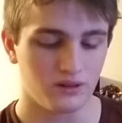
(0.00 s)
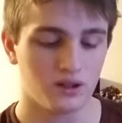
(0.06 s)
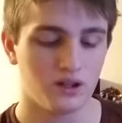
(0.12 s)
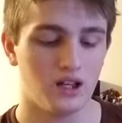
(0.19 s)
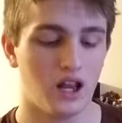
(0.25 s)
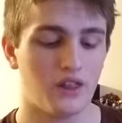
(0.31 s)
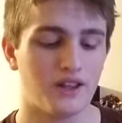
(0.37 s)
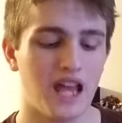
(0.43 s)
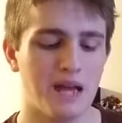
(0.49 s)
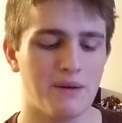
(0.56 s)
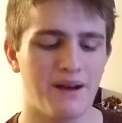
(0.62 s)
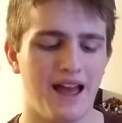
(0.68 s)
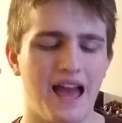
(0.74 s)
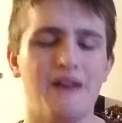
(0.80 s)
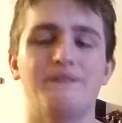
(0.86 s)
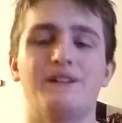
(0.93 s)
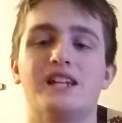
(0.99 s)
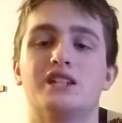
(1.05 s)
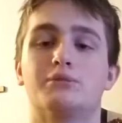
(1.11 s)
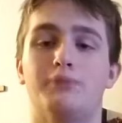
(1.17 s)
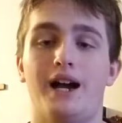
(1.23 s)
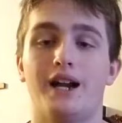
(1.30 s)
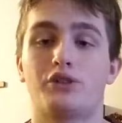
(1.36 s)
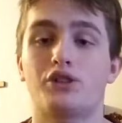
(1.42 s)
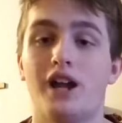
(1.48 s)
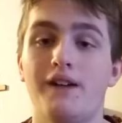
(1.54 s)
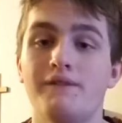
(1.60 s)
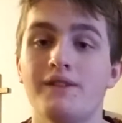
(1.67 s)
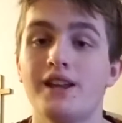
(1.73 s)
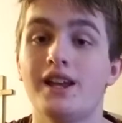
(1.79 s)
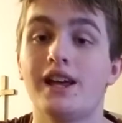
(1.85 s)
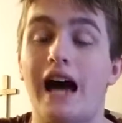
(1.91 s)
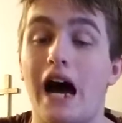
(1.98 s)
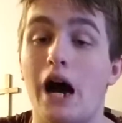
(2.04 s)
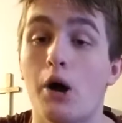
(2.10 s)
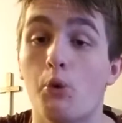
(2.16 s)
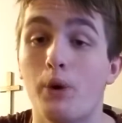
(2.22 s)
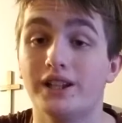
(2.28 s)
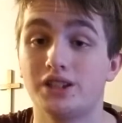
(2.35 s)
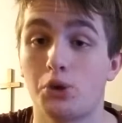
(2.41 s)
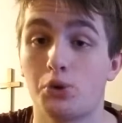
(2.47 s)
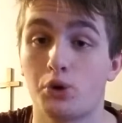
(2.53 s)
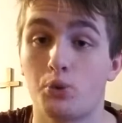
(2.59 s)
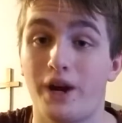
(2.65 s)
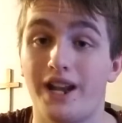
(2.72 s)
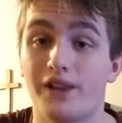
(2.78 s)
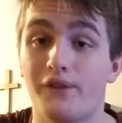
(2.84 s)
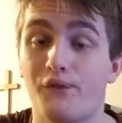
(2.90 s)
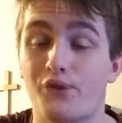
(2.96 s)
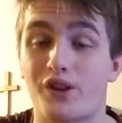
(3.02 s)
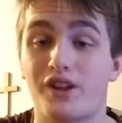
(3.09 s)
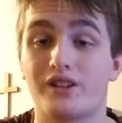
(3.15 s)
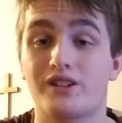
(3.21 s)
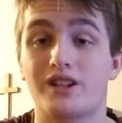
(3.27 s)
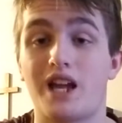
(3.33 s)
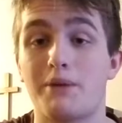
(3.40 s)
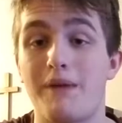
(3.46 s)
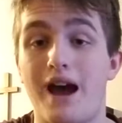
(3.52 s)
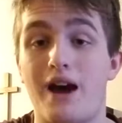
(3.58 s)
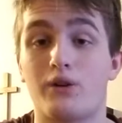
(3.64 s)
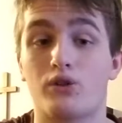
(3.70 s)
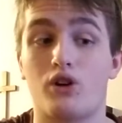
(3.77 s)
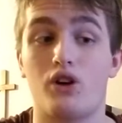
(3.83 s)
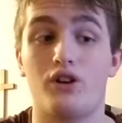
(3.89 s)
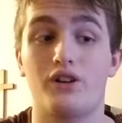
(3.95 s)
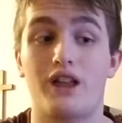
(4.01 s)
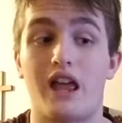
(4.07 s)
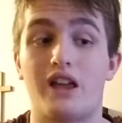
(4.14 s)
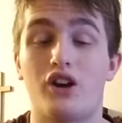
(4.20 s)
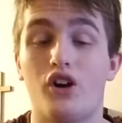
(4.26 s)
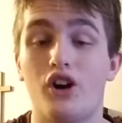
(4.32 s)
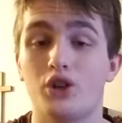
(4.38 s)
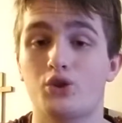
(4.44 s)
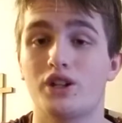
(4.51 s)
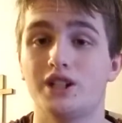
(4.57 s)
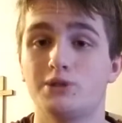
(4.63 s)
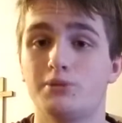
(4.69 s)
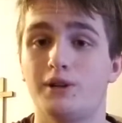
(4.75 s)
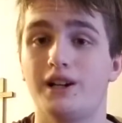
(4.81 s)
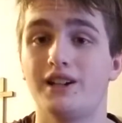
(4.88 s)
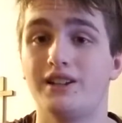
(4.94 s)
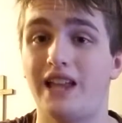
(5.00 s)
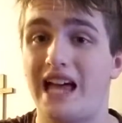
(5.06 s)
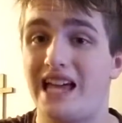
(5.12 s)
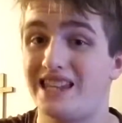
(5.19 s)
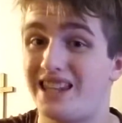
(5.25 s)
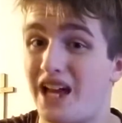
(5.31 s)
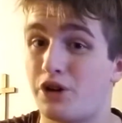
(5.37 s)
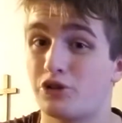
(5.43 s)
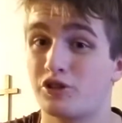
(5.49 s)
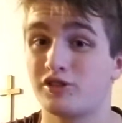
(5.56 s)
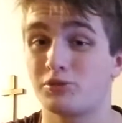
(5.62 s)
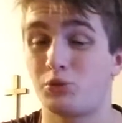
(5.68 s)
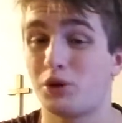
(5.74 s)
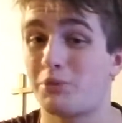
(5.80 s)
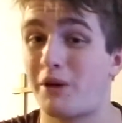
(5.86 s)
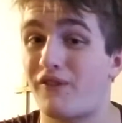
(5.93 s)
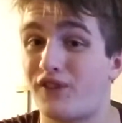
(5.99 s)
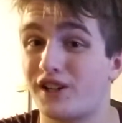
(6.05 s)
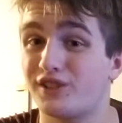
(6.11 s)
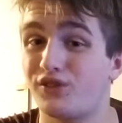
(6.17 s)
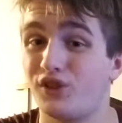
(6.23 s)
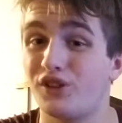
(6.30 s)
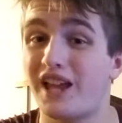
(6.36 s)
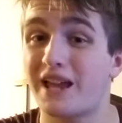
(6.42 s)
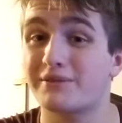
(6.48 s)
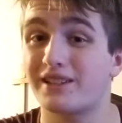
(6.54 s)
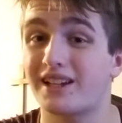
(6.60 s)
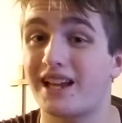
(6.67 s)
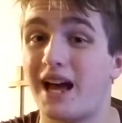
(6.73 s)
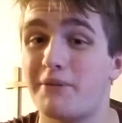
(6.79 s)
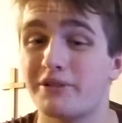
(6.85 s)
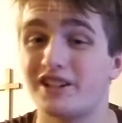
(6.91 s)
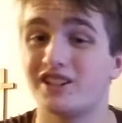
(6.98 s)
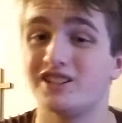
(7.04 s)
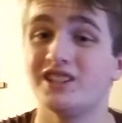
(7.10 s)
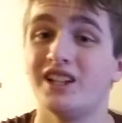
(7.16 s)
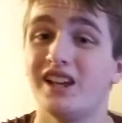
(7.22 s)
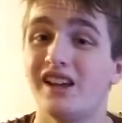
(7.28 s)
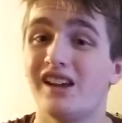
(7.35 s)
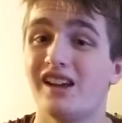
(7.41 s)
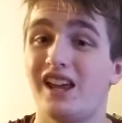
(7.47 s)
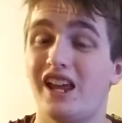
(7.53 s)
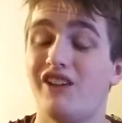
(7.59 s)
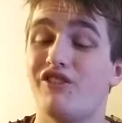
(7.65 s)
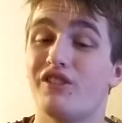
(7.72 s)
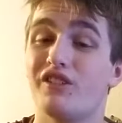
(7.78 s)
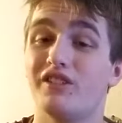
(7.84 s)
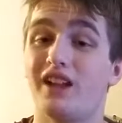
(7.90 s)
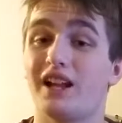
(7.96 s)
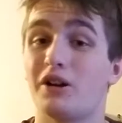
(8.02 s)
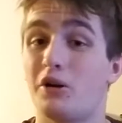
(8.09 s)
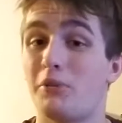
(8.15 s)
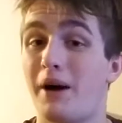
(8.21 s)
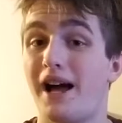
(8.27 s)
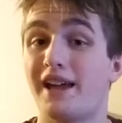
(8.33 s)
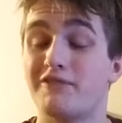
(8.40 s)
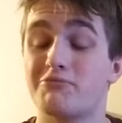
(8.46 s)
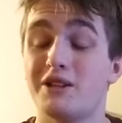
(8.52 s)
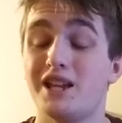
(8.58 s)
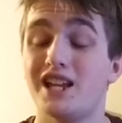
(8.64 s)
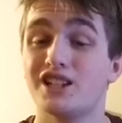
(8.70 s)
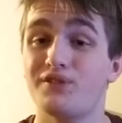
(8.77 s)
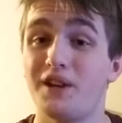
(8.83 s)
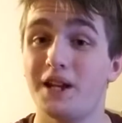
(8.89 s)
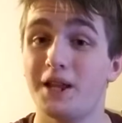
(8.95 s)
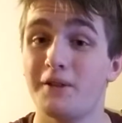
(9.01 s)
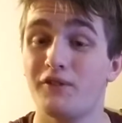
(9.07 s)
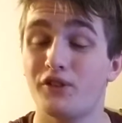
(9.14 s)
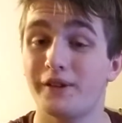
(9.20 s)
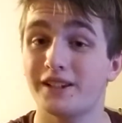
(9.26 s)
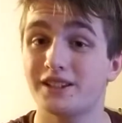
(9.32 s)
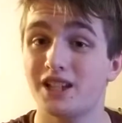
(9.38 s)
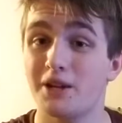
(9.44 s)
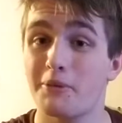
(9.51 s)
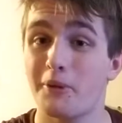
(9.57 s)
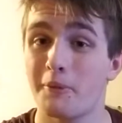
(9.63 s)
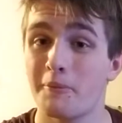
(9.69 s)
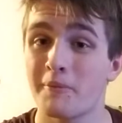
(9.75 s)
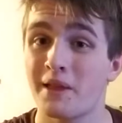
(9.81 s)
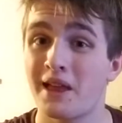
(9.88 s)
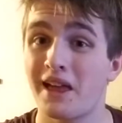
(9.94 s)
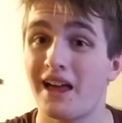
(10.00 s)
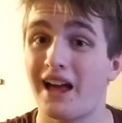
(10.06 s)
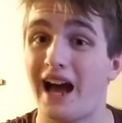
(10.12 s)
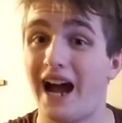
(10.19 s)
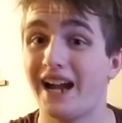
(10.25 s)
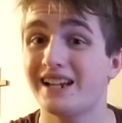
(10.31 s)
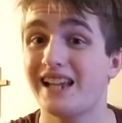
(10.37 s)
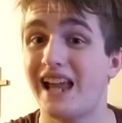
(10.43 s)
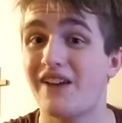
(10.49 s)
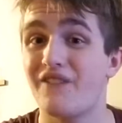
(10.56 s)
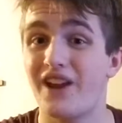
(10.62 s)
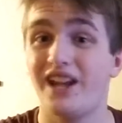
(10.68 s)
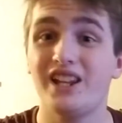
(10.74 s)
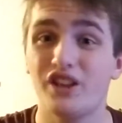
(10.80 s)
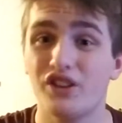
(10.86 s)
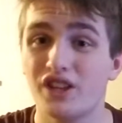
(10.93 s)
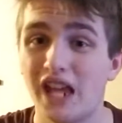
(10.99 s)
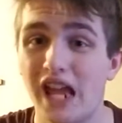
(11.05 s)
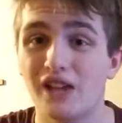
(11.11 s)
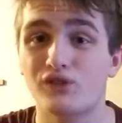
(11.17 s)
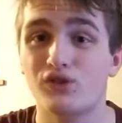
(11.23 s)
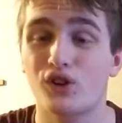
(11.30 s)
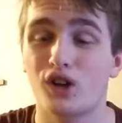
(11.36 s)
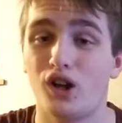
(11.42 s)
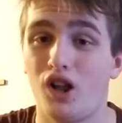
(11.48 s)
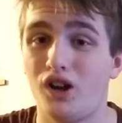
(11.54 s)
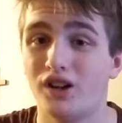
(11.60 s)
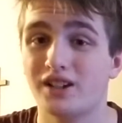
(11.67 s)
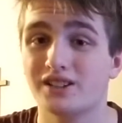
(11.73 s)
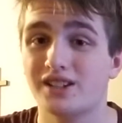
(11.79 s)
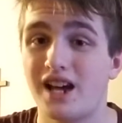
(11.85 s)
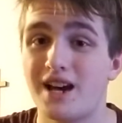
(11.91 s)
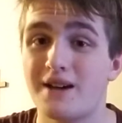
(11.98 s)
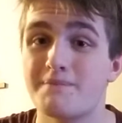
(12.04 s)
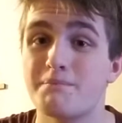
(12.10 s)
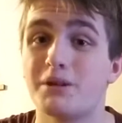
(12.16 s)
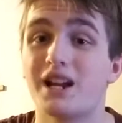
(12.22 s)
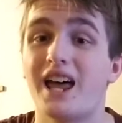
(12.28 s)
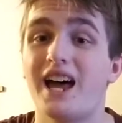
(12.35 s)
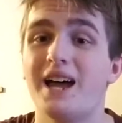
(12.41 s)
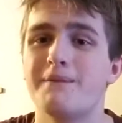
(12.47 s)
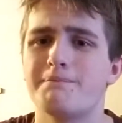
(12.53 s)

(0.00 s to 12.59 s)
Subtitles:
Another game I have is Minecraft. I wish I would have waited for it to come out on a cartridge, but that was one of my first few games I got because even like on my PS Vita, for example, I didn't have any other games for the longest time, but I had